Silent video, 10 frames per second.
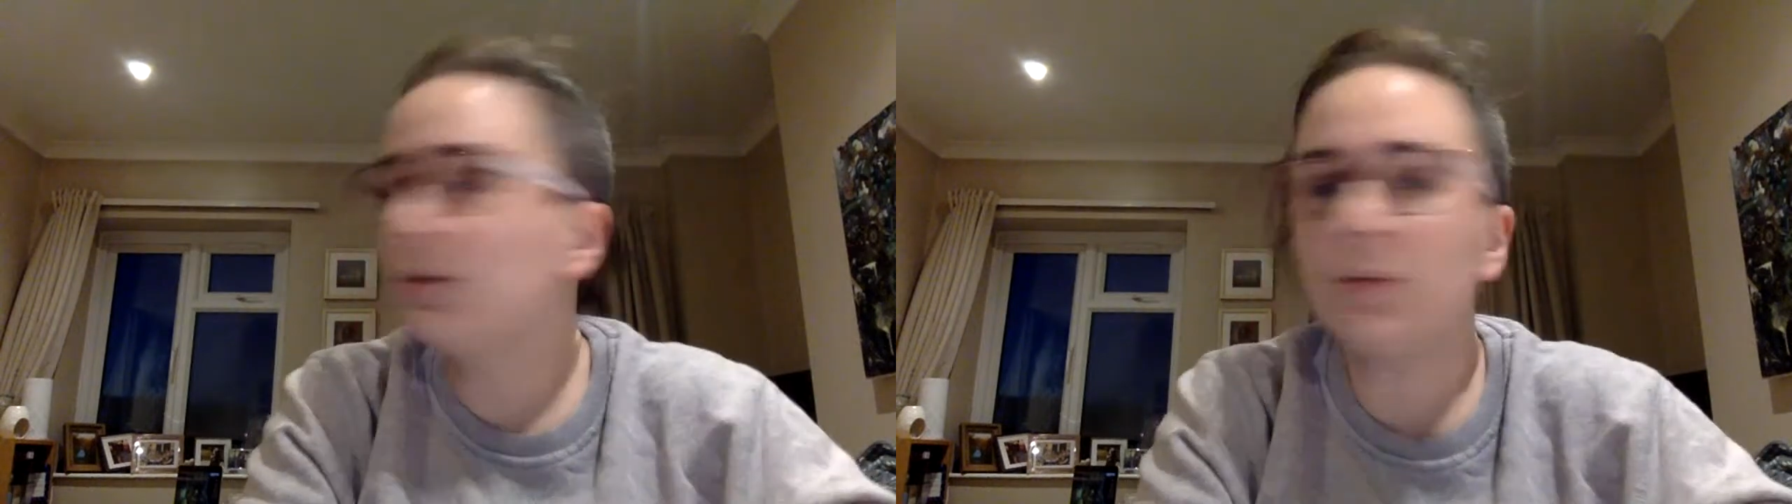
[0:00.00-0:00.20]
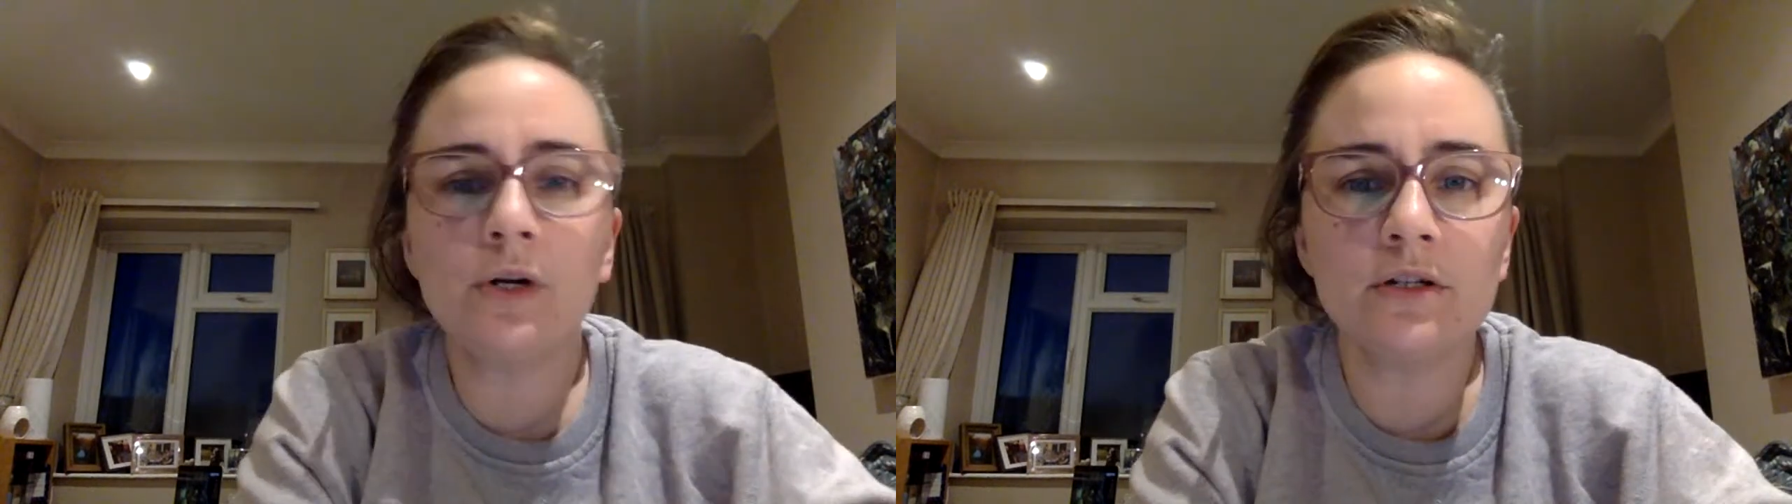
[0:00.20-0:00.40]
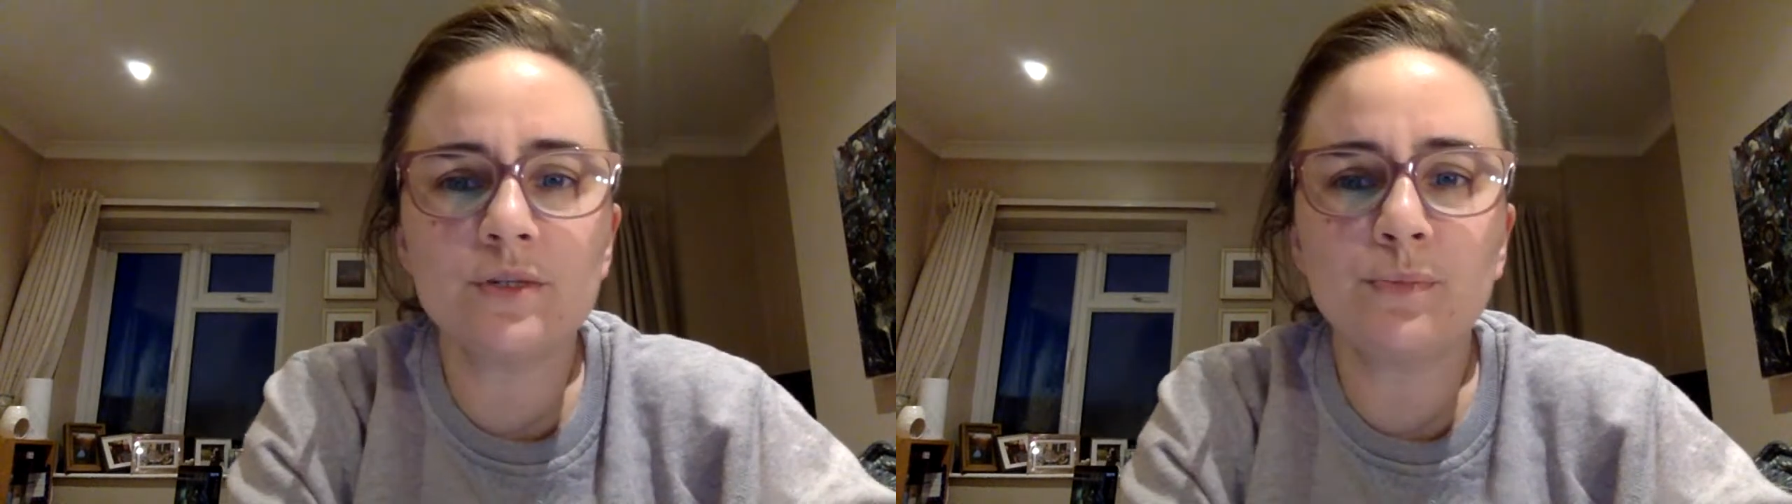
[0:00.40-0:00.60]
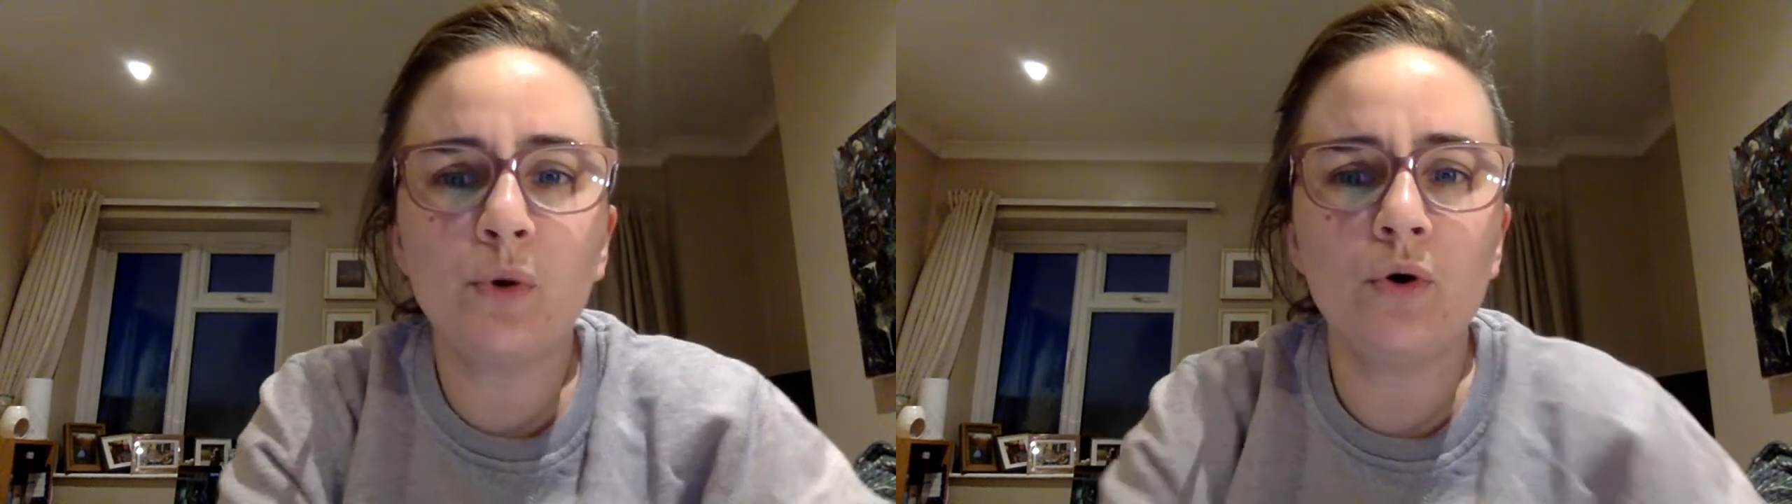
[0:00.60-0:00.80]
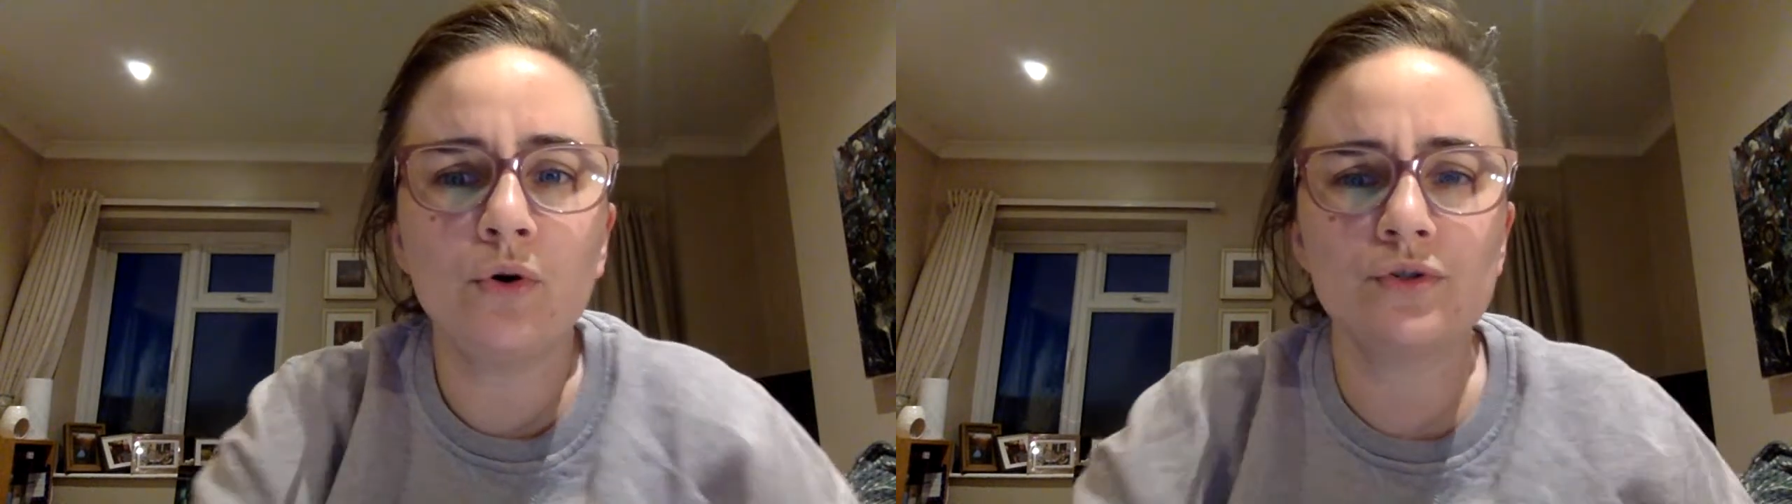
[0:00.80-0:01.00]
the world's
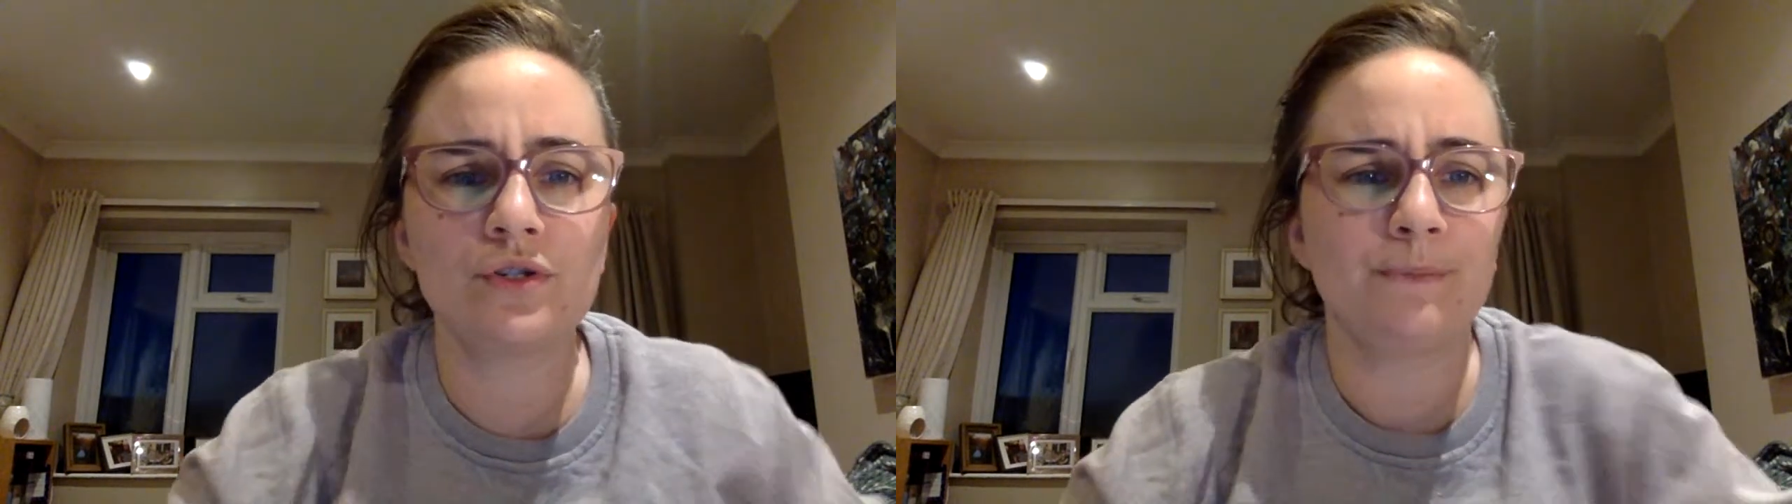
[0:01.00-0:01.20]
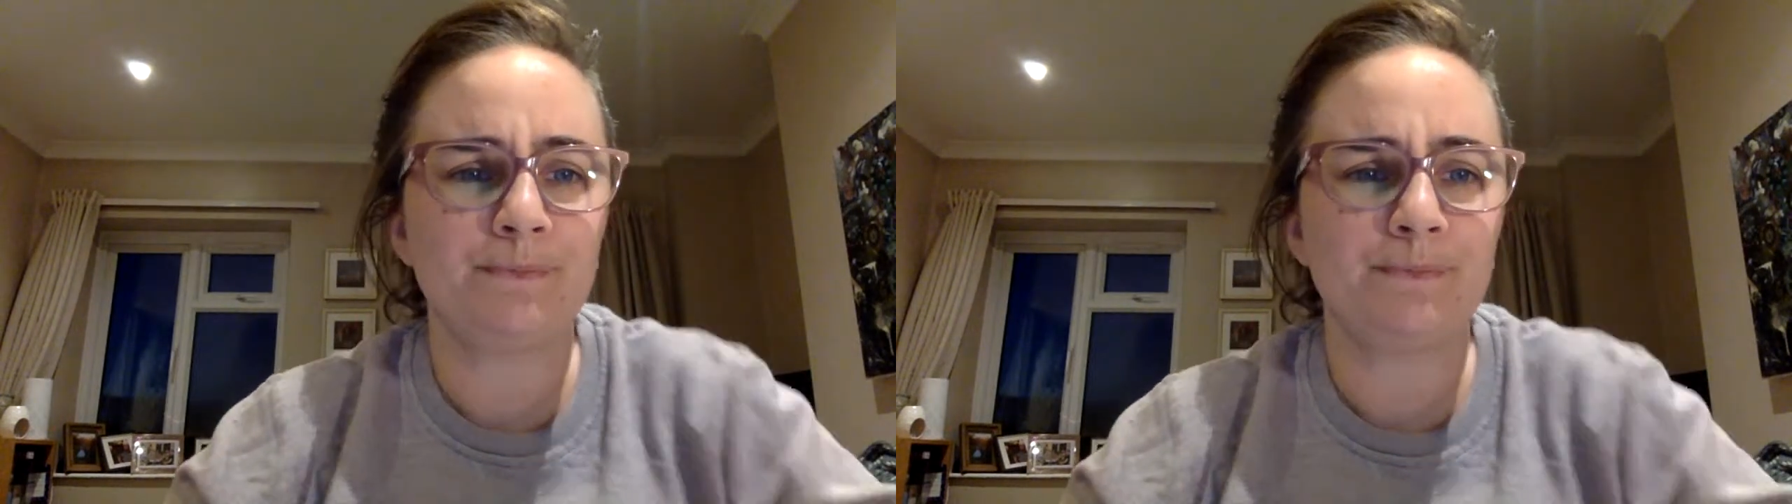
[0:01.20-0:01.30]
paused?